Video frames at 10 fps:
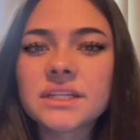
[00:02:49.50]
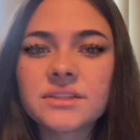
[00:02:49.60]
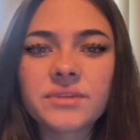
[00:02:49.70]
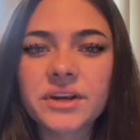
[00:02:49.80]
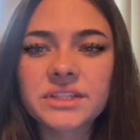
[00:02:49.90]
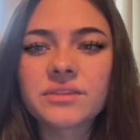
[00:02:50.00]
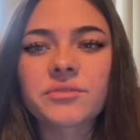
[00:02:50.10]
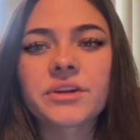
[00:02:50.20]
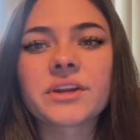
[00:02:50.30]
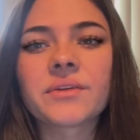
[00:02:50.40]
very
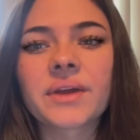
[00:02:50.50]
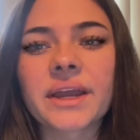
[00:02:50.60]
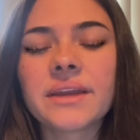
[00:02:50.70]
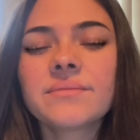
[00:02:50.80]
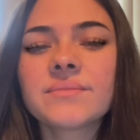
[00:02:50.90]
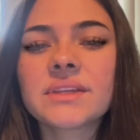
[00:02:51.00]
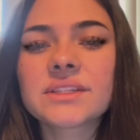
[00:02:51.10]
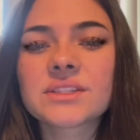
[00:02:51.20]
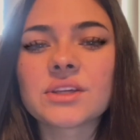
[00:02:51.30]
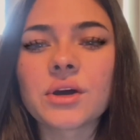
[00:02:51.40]
different, okay?
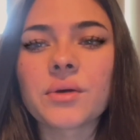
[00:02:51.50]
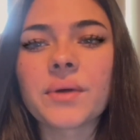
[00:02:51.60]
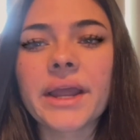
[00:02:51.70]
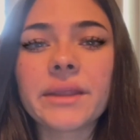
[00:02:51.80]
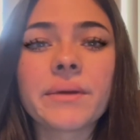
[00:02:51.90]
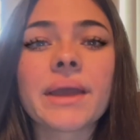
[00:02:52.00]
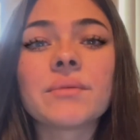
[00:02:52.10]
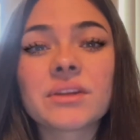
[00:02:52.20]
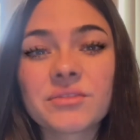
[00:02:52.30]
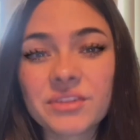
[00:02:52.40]
So anyway, I'm
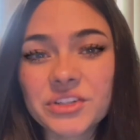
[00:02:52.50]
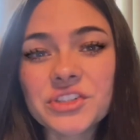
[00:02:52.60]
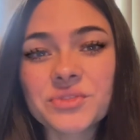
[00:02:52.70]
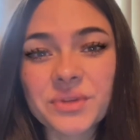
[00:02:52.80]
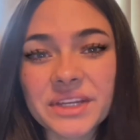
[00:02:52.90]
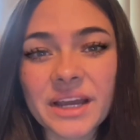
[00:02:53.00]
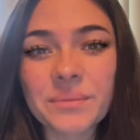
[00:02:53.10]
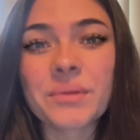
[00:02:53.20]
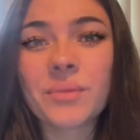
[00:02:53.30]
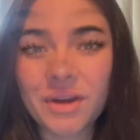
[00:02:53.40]
going to finish this reading
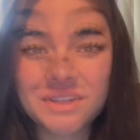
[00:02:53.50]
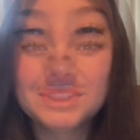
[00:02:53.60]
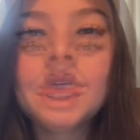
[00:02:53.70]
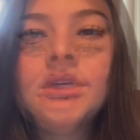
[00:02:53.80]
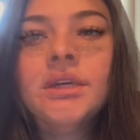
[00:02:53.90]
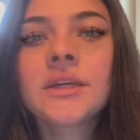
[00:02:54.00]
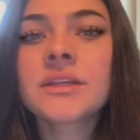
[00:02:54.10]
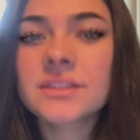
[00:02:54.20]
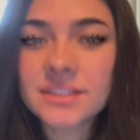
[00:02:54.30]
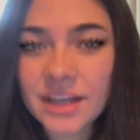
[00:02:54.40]
up in part two.
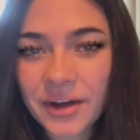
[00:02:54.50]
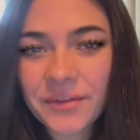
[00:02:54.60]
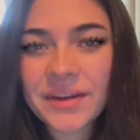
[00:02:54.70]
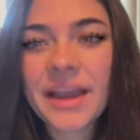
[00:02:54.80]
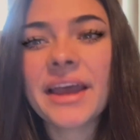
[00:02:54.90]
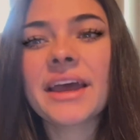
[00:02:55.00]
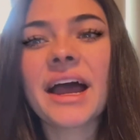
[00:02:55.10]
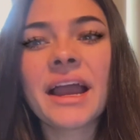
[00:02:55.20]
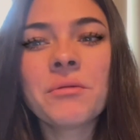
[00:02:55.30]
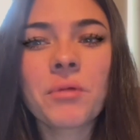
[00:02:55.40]
So
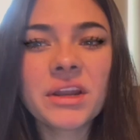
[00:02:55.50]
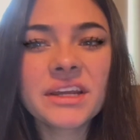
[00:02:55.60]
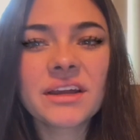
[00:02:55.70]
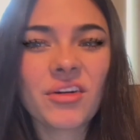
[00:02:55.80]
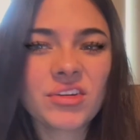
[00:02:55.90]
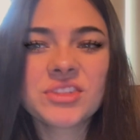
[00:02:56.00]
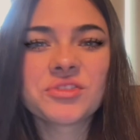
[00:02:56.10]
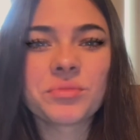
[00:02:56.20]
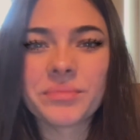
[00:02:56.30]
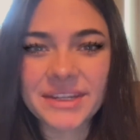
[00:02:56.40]
I want to
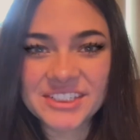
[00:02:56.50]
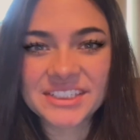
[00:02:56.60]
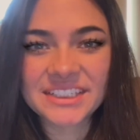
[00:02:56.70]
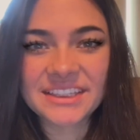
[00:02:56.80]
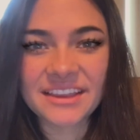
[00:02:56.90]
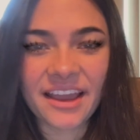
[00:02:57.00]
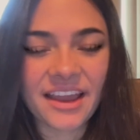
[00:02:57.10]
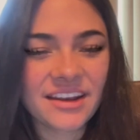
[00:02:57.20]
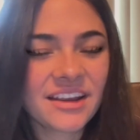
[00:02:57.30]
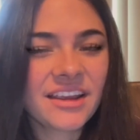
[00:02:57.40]
also mention
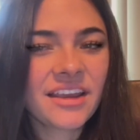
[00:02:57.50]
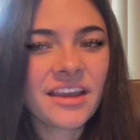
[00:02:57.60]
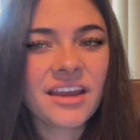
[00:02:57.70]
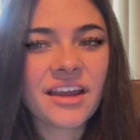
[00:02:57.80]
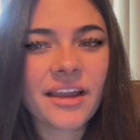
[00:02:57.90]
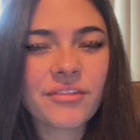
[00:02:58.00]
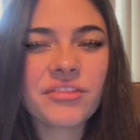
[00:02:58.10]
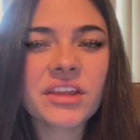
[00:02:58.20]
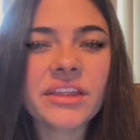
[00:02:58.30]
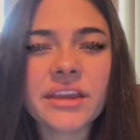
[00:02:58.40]
that I
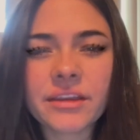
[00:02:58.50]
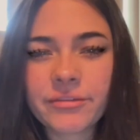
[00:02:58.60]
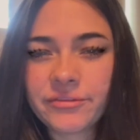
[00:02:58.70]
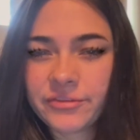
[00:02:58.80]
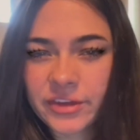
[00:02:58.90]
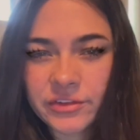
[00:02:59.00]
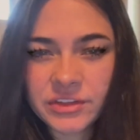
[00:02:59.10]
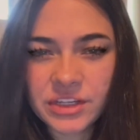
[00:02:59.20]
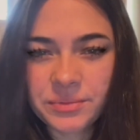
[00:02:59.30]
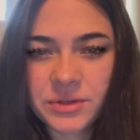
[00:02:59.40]
feel like
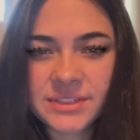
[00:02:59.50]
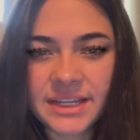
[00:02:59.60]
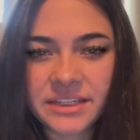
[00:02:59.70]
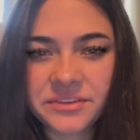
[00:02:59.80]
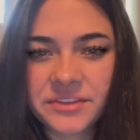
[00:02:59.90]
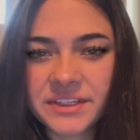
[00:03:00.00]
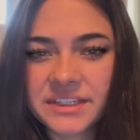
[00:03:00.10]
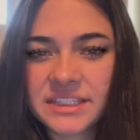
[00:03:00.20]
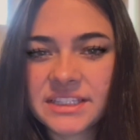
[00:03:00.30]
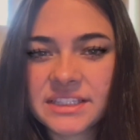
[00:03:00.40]
50% of
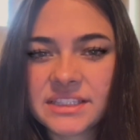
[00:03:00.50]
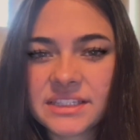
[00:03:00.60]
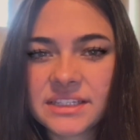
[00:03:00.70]
this